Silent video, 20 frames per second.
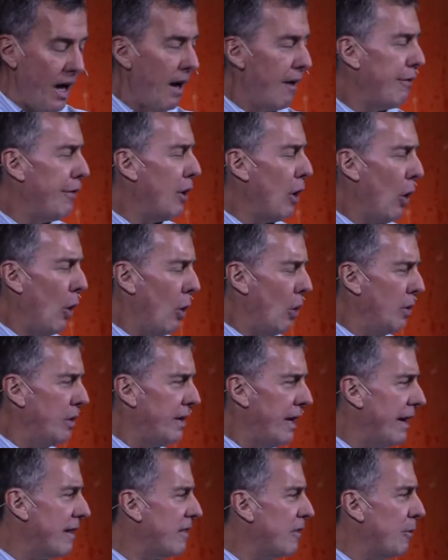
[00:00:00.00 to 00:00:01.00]
of the
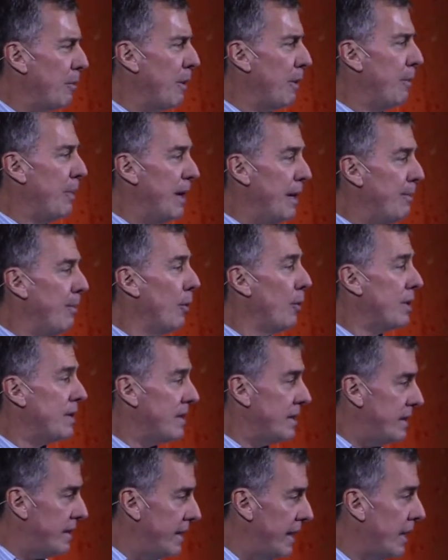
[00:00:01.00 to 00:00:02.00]
Old Testament people
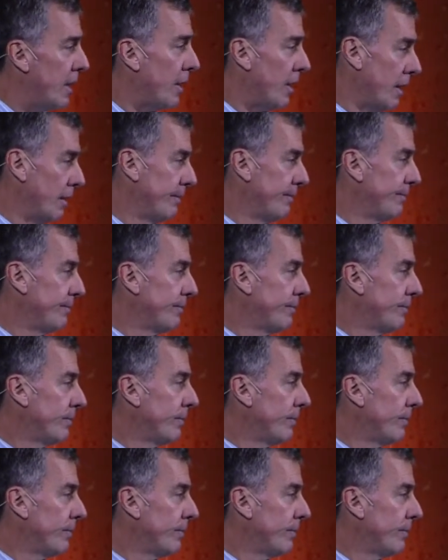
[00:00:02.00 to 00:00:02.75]
was dinner.